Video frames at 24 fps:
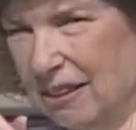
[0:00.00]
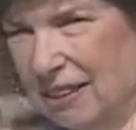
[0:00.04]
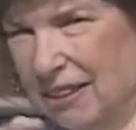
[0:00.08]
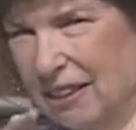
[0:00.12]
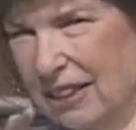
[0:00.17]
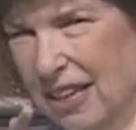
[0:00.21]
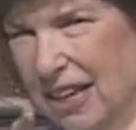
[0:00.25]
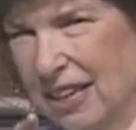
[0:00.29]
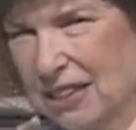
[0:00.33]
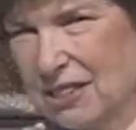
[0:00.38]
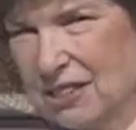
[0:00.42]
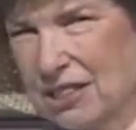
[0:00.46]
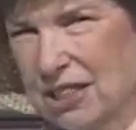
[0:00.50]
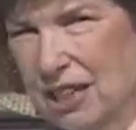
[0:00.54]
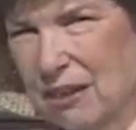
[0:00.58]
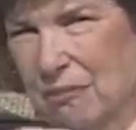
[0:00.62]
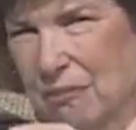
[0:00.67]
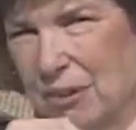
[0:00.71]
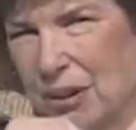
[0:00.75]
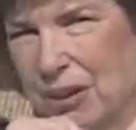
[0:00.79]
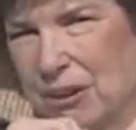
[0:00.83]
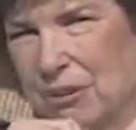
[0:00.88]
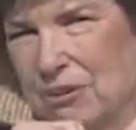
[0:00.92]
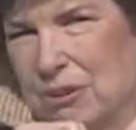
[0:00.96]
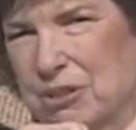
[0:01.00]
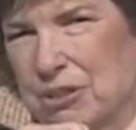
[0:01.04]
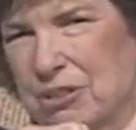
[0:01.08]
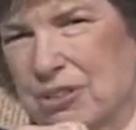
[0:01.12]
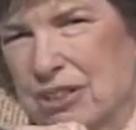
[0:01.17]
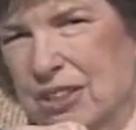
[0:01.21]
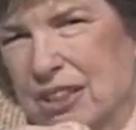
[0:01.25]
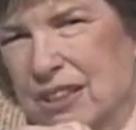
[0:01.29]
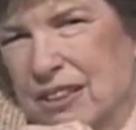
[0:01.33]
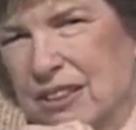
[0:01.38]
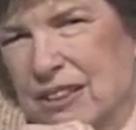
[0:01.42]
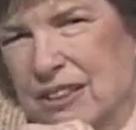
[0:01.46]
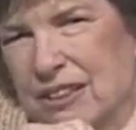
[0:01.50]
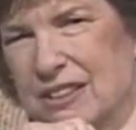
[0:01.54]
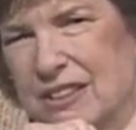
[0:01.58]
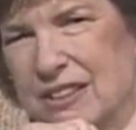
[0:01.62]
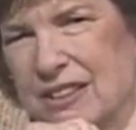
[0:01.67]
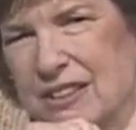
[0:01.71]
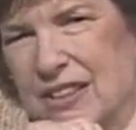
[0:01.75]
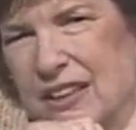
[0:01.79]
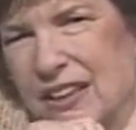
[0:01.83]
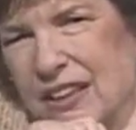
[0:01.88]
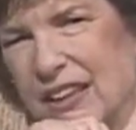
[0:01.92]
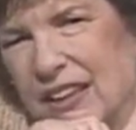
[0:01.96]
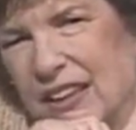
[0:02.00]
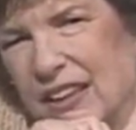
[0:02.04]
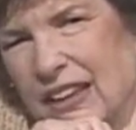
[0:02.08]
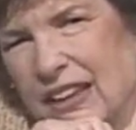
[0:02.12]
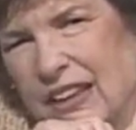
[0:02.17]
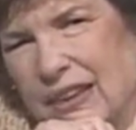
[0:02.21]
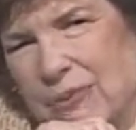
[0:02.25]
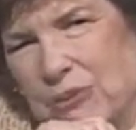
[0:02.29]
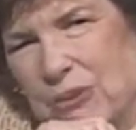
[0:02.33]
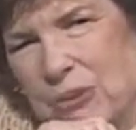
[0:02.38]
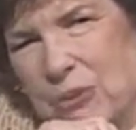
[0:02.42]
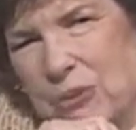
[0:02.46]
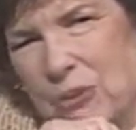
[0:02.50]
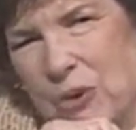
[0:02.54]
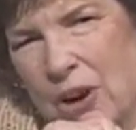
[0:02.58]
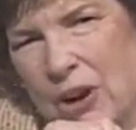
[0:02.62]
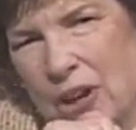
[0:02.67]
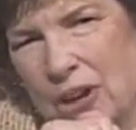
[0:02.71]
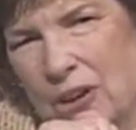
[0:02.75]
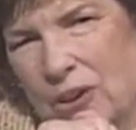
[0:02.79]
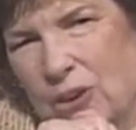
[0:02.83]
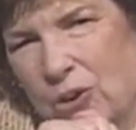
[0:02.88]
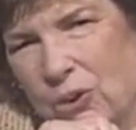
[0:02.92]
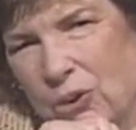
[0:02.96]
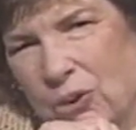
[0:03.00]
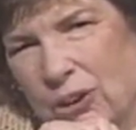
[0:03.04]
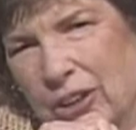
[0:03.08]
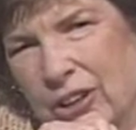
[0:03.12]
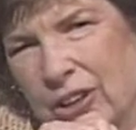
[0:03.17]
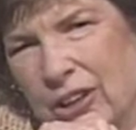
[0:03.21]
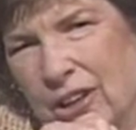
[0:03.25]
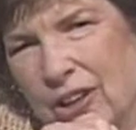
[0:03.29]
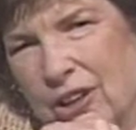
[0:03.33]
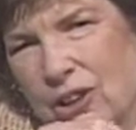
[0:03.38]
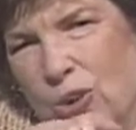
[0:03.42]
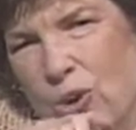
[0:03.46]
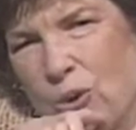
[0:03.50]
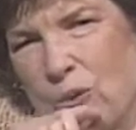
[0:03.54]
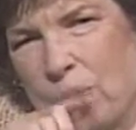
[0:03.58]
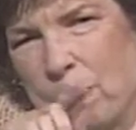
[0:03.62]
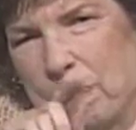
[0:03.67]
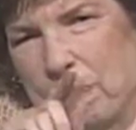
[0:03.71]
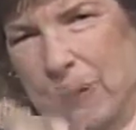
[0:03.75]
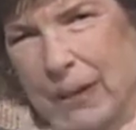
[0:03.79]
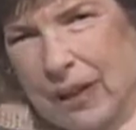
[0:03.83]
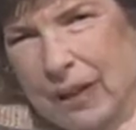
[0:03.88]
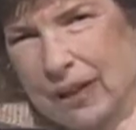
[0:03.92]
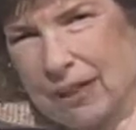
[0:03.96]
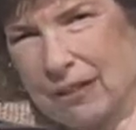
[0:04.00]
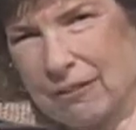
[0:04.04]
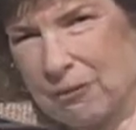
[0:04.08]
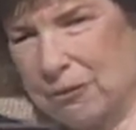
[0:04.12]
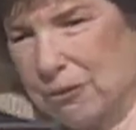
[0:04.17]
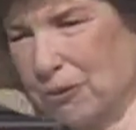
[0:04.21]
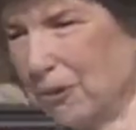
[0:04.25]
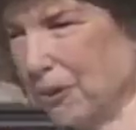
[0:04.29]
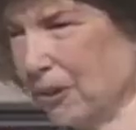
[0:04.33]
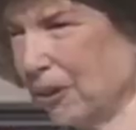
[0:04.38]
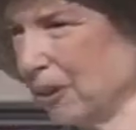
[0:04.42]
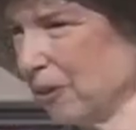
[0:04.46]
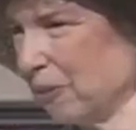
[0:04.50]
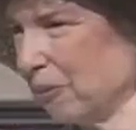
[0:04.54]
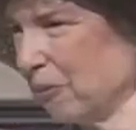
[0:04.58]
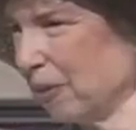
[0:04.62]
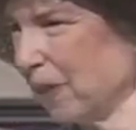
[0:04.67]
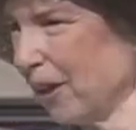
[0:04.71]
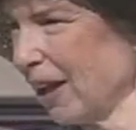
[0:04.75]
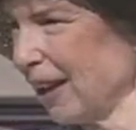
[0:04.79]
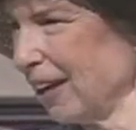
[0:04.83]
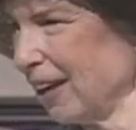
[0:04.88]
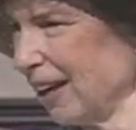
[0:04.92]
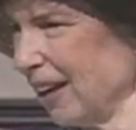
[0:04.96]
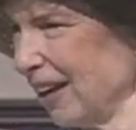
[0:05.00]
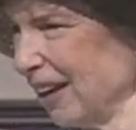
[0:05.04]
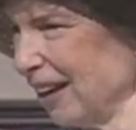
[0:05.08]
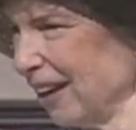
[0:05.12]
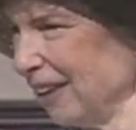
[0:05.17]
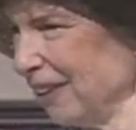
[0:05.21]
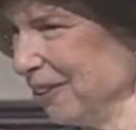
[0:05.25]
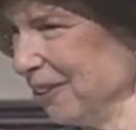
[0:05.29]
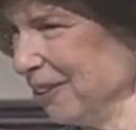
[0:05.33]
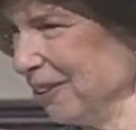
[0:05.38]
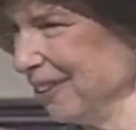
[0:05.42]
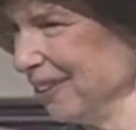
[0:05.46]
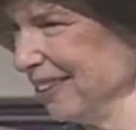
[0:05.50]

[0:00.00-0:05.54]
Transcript: Last time I was there, he said, "If you want corn, I'll go pick it for you right now."